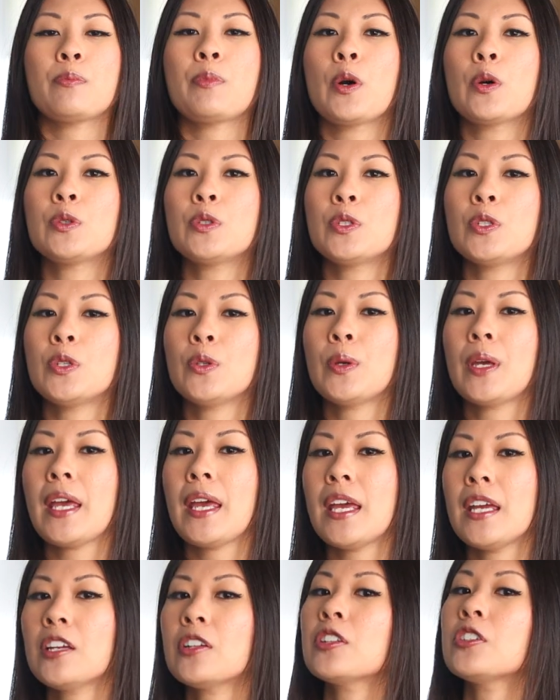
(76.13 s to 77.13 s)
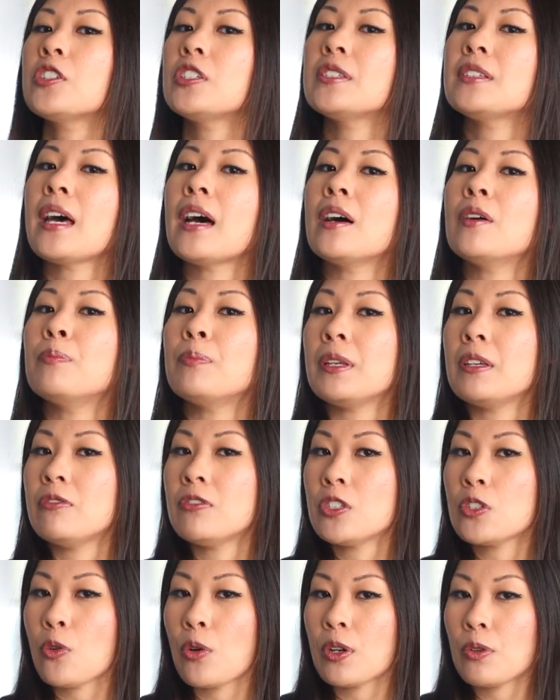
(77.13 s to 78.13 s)
opposed to English style beef
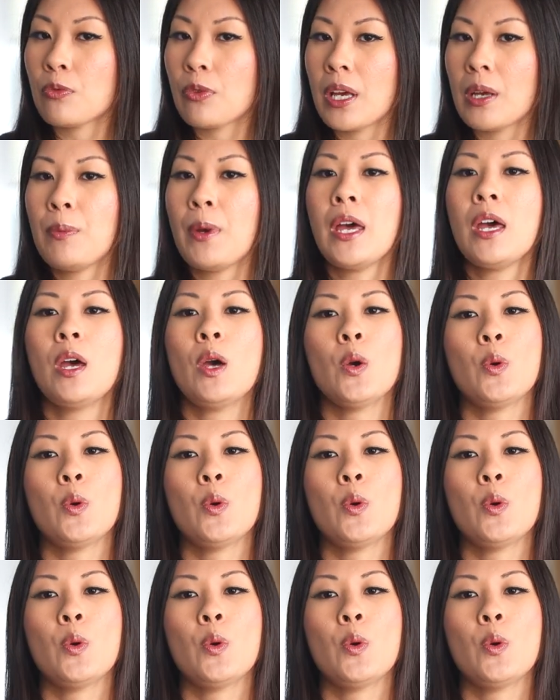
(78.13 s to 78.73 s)
short rib,